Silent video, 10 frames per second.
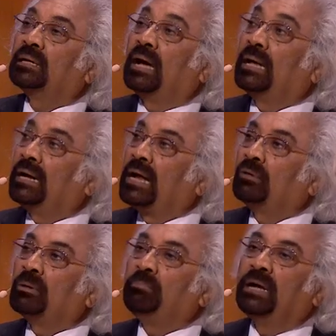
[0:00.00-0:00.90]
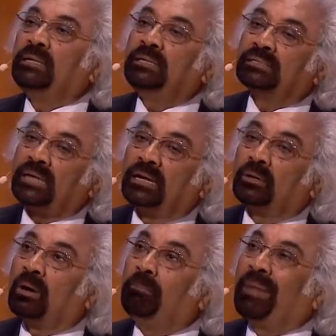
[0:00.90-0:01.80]
I ran out of money, decided
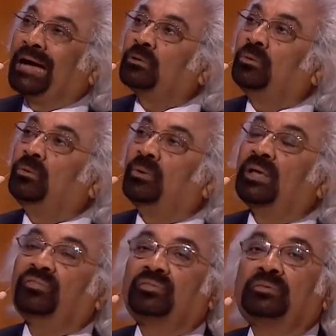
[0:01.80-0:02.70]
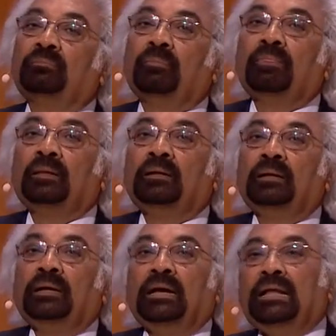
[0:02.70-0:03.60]
to come back to U S.
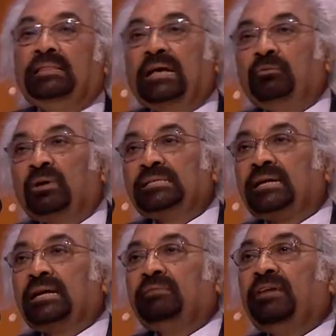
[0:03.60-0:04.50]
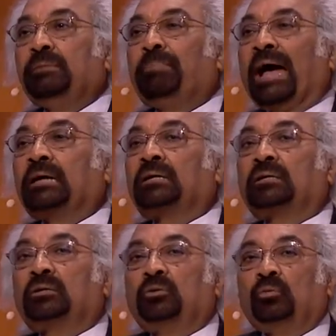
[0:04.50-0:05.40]
And then once again went back
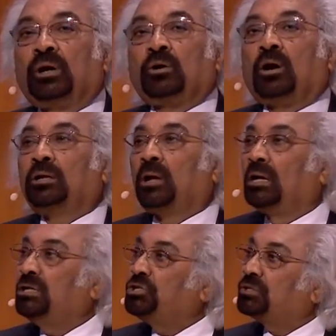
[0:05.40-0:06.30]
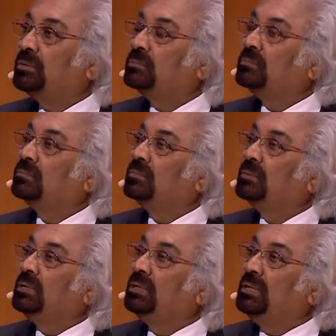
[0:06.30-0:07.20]
to work on knowledge,
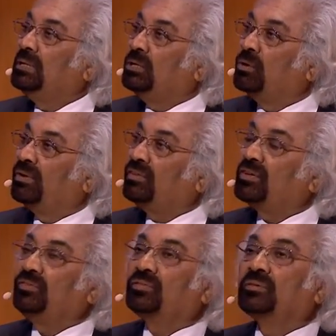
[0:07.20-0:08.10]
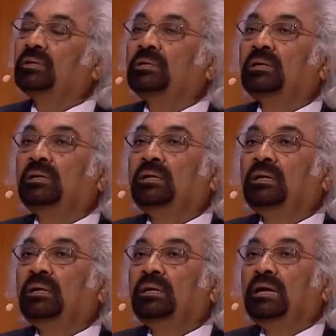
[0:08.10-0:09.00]
innovations,
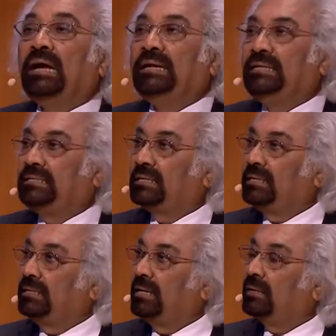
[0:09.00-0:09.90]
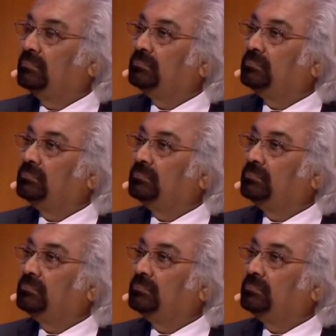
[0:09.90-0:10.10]
and digital India.